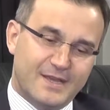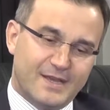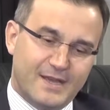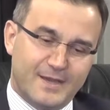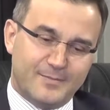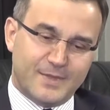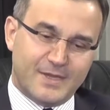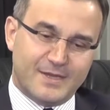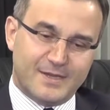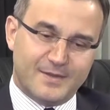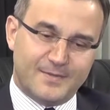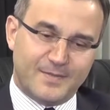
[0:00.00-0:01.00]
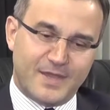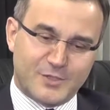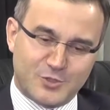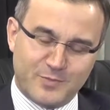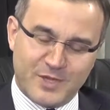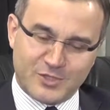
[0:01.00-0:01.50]
And as
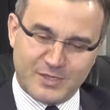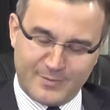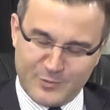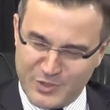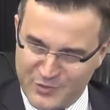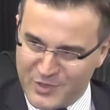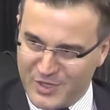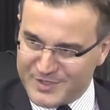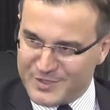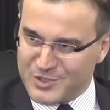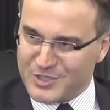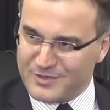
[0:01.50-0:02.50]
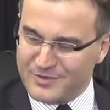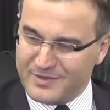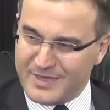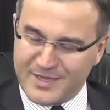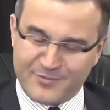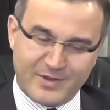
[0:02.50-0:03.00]
you mentioned, I'm the new Consul General.
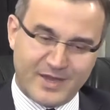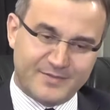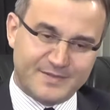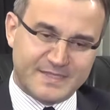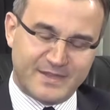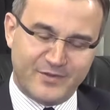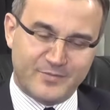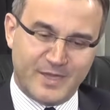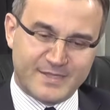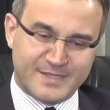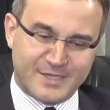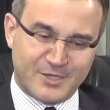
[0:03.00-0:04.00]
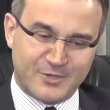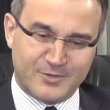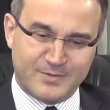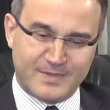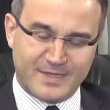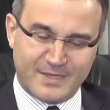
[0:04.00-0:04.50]
I arrived 7 months
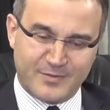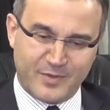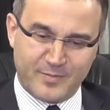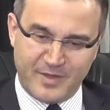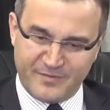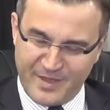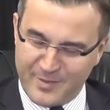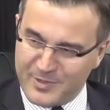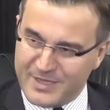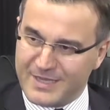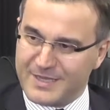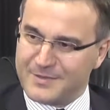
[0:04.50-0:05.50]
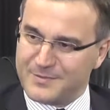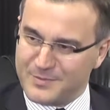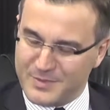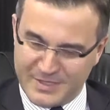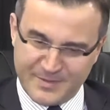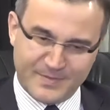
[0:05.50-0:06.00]
ago with my family
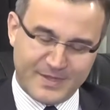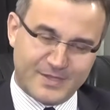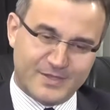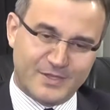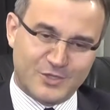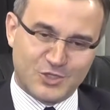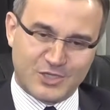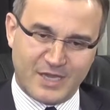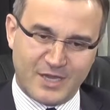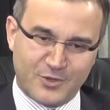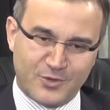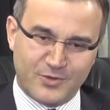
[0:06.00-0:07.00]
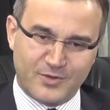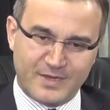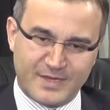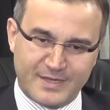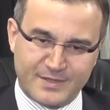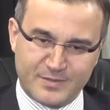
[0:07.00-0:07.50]
in Chicago,
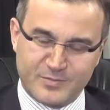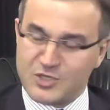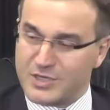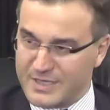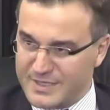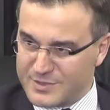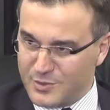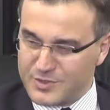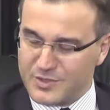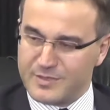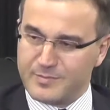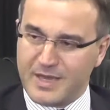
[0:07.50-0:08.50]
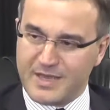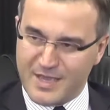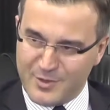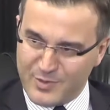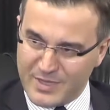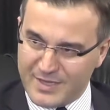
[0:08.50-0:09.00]
and Michigan is also in my
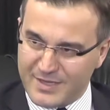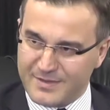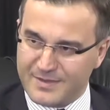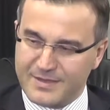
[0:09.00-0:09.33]
area.